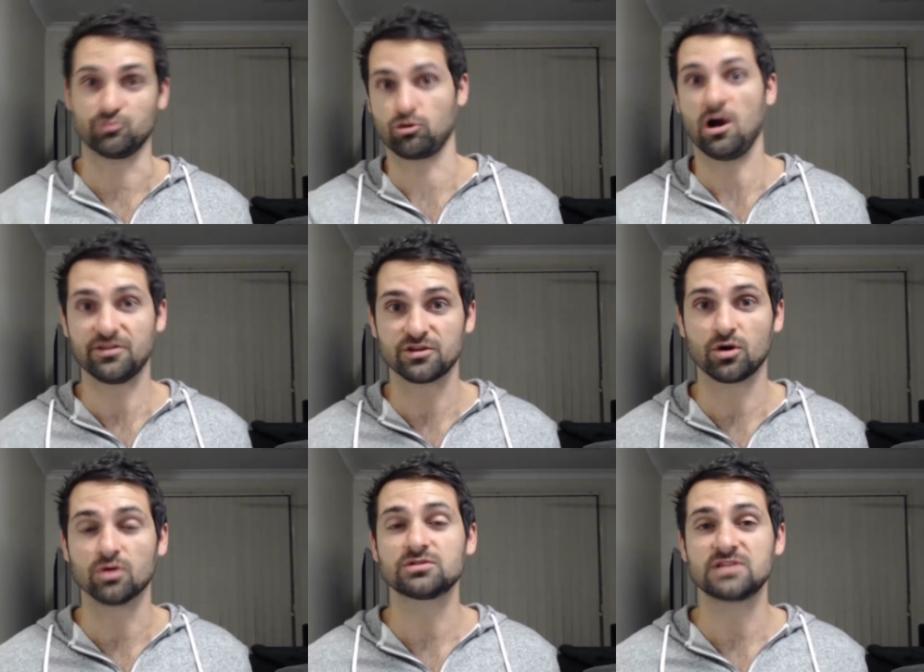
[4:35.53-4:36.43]
write the
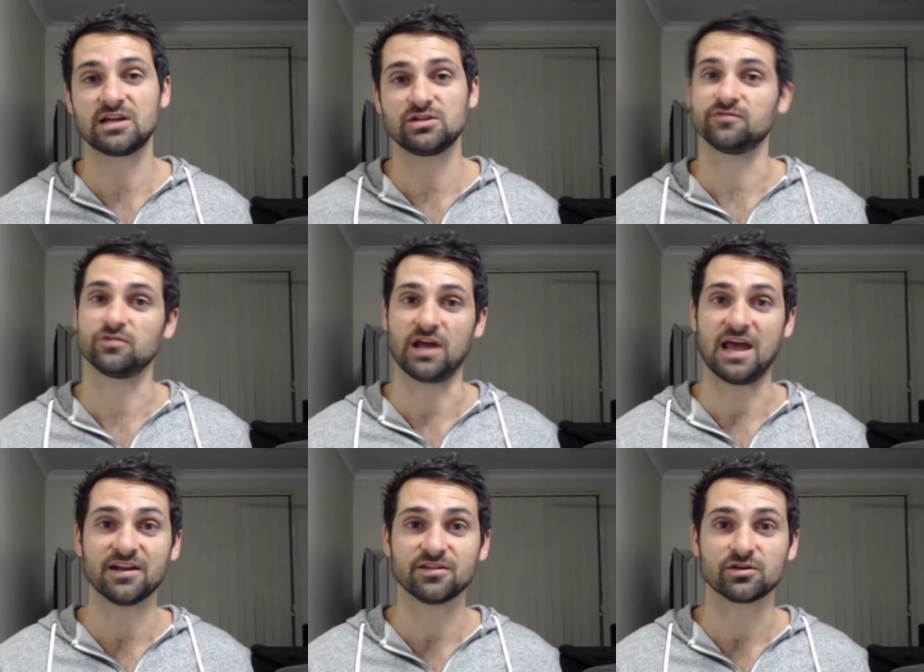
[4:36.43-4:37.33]
content, you've got to
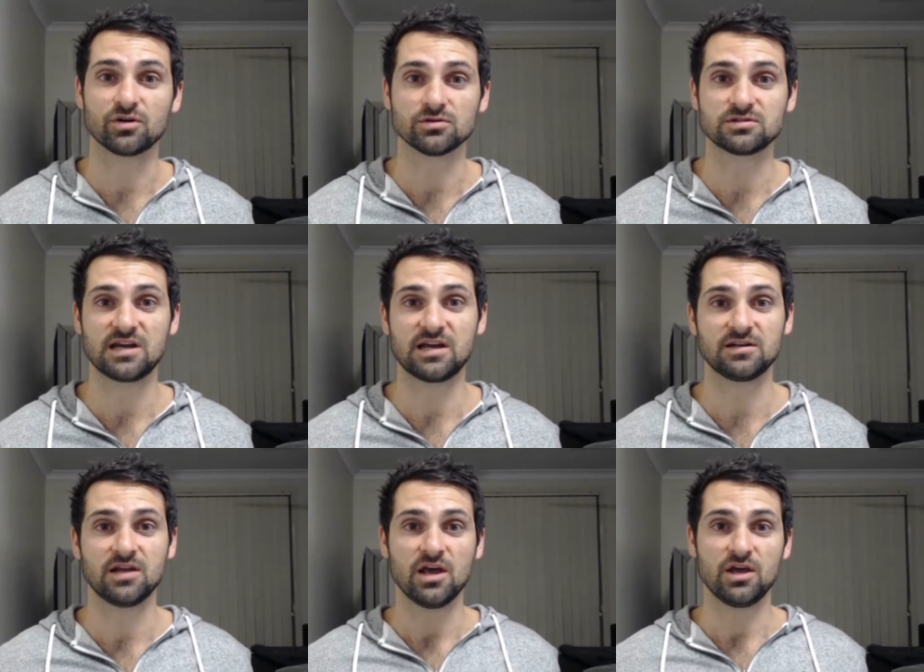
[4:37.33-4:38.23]
edit the
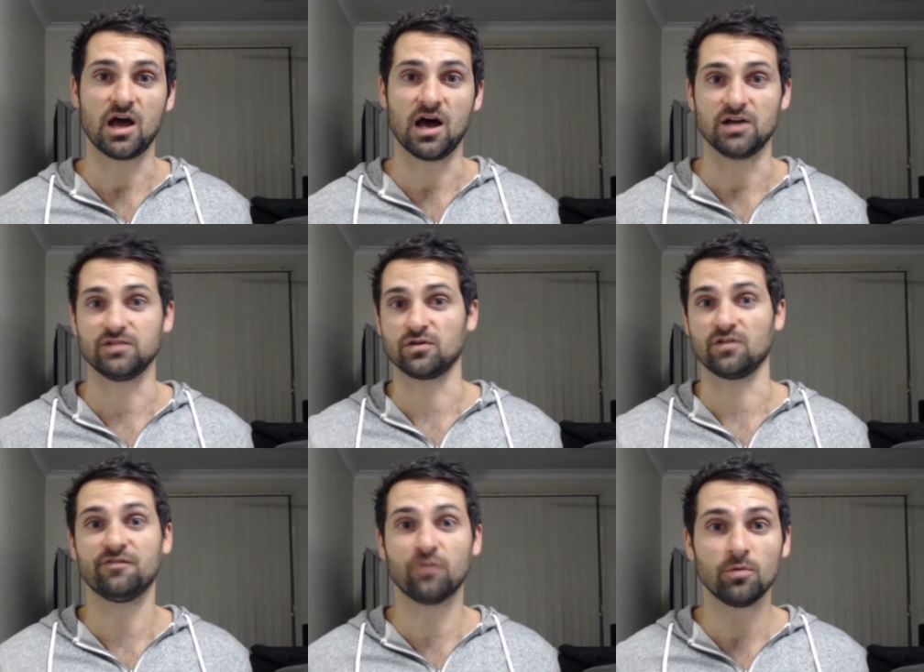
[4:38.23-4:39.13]
content, you've got
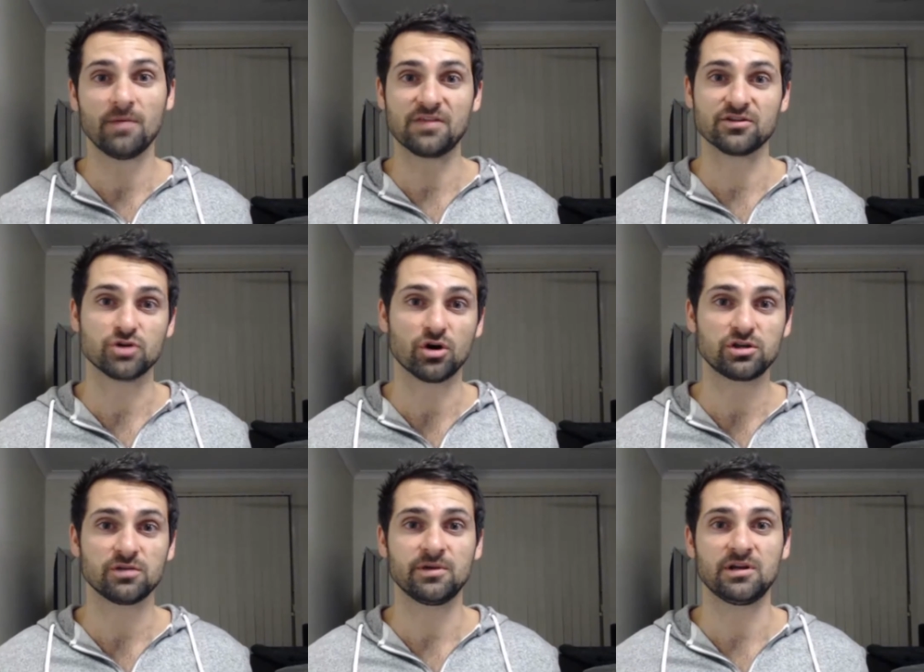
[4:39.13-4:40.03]
to format the
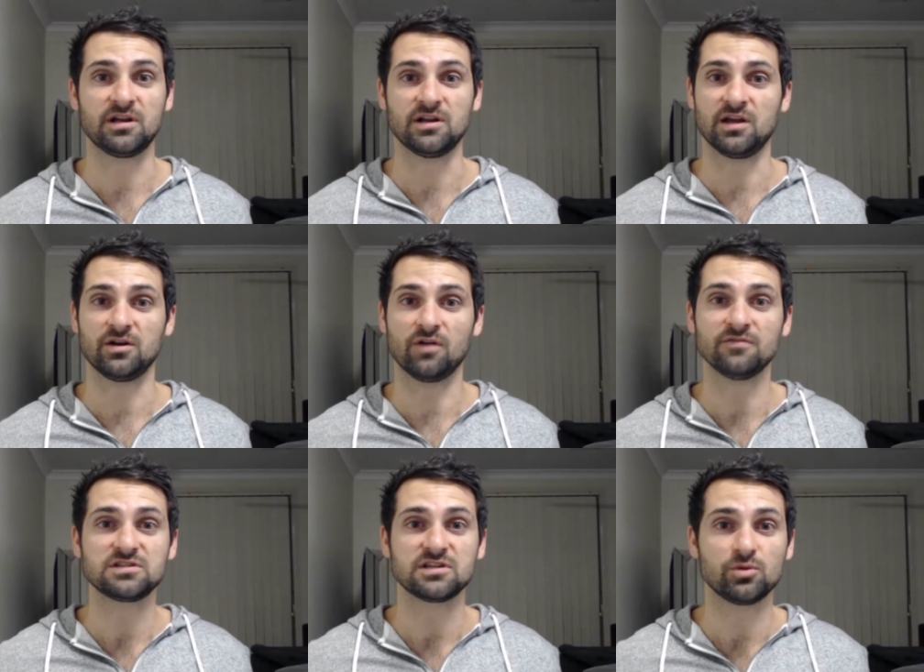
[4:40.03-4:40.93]
document, and
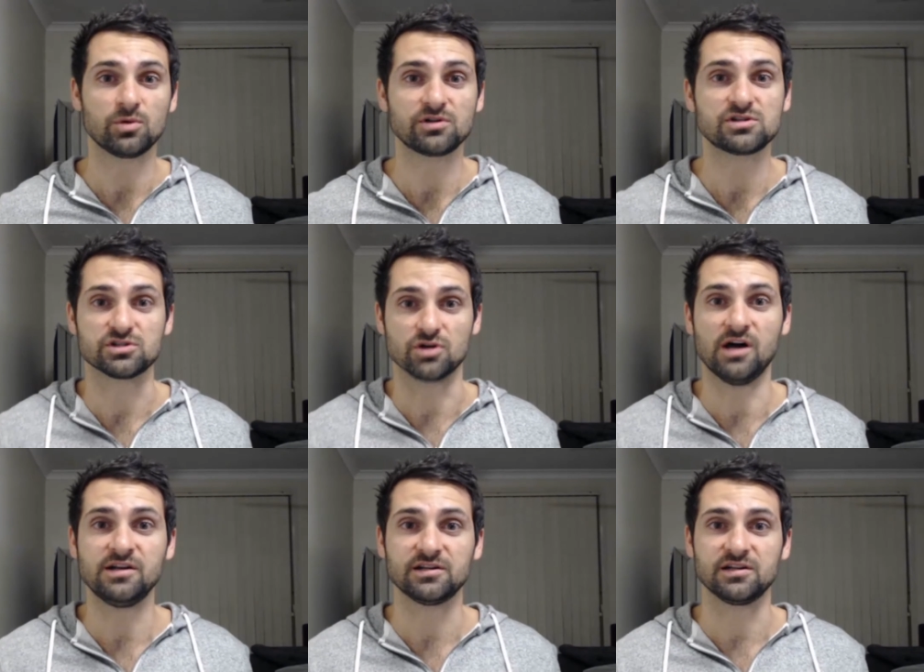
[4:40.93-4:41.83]
obviously you want to
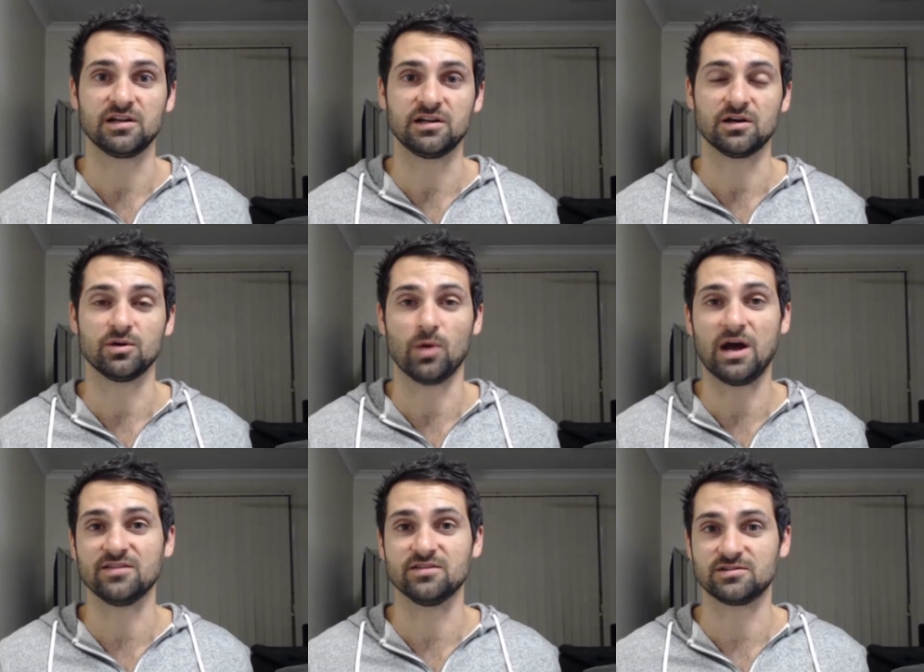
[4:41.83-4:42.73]
design it in a
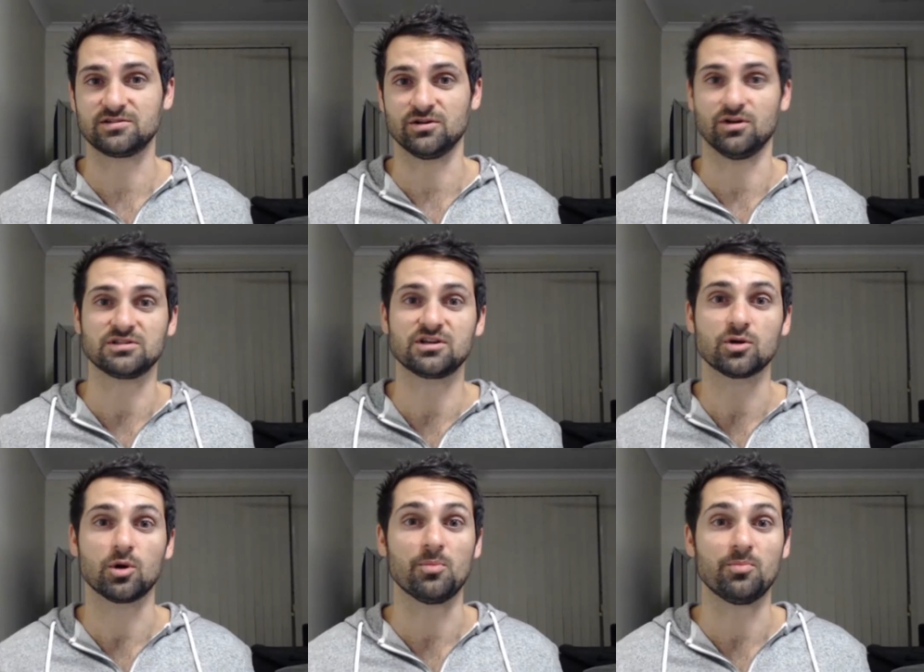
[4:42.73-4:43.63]
way that, you know, is going
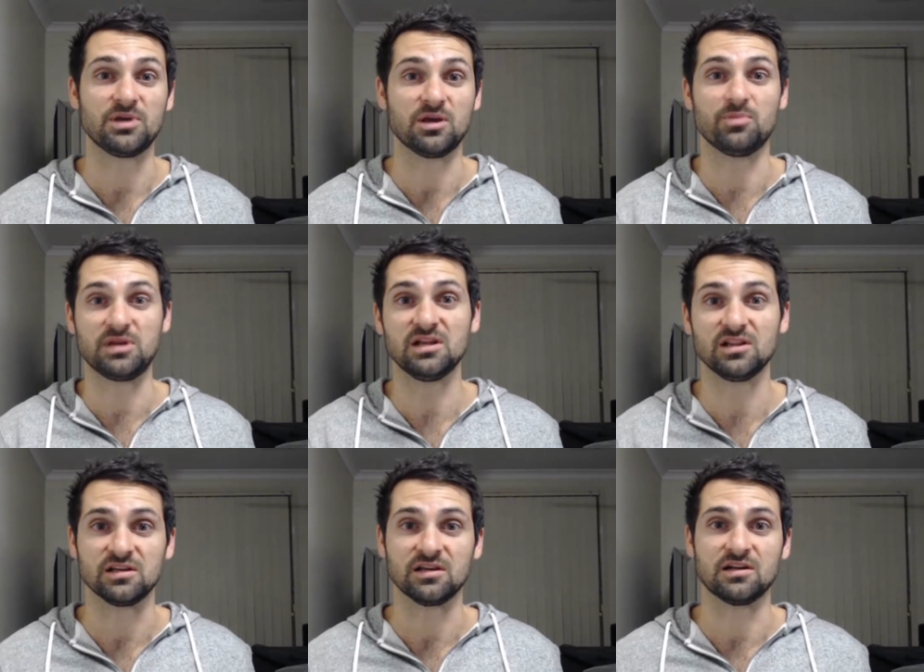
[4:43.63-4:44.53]
to be
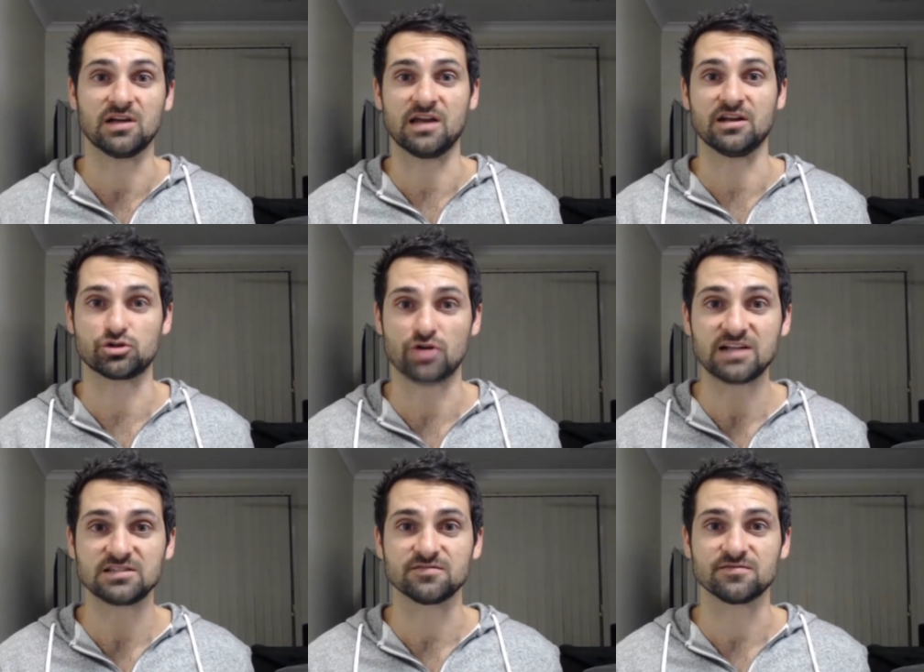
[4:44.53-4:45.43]
appealing and
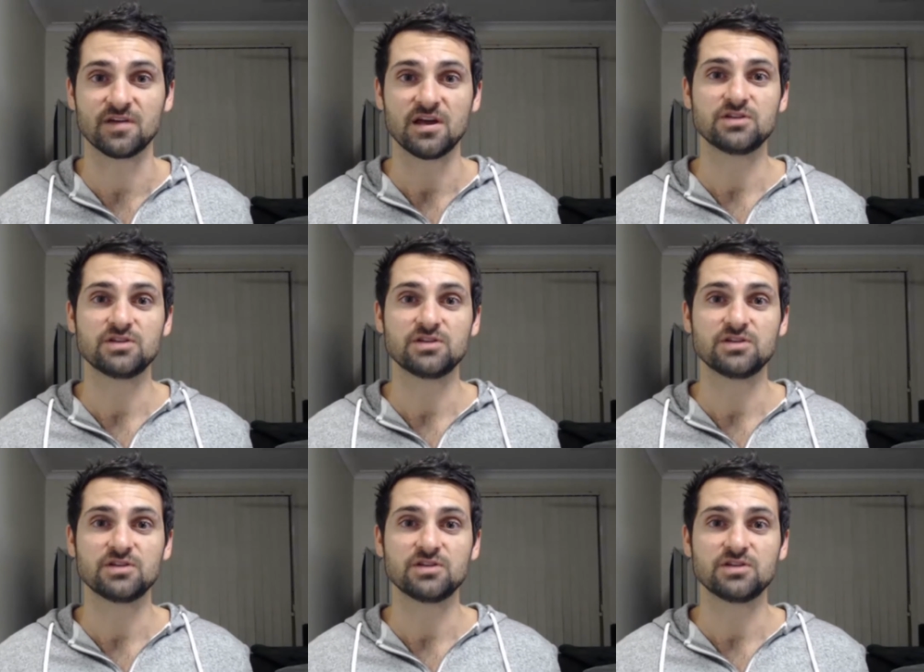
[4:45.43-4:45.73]
attractive